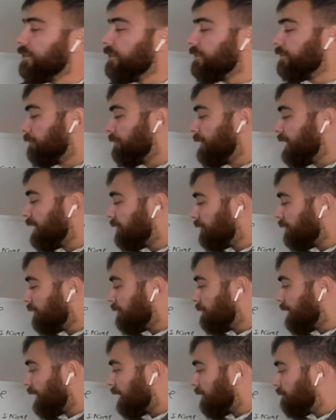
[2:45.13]
So make sure you're
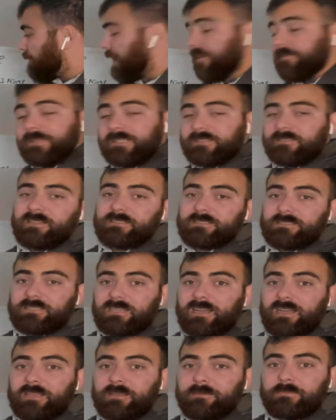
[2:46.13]
making payments on
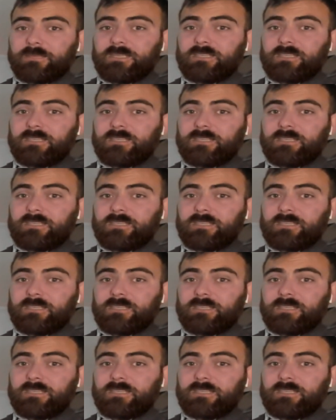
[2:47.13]
time.